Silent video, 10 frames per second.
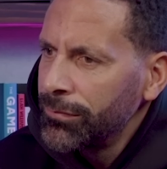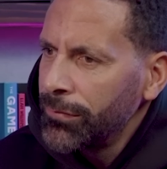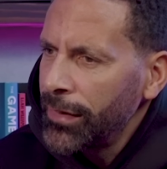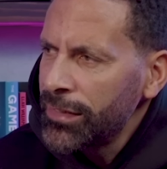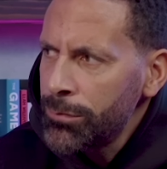
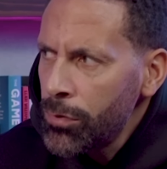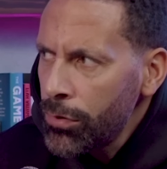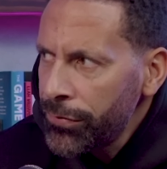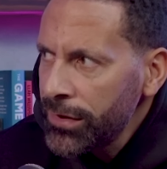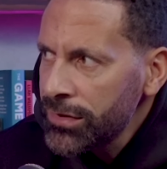like there's
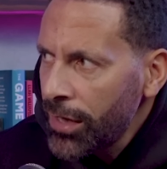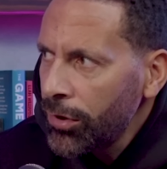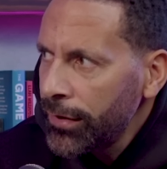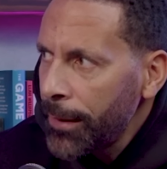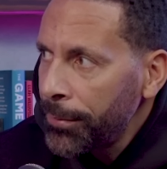more things going
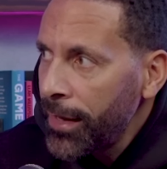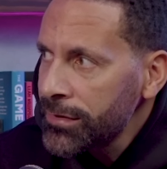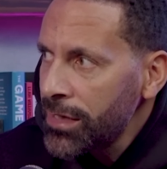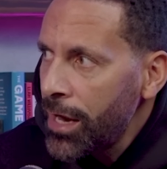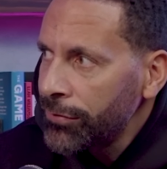on in that
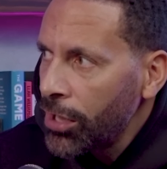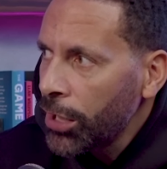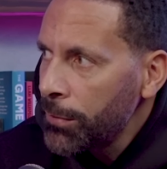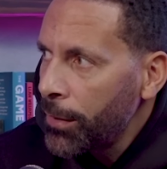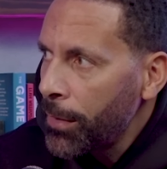player's and, life. And, and, and the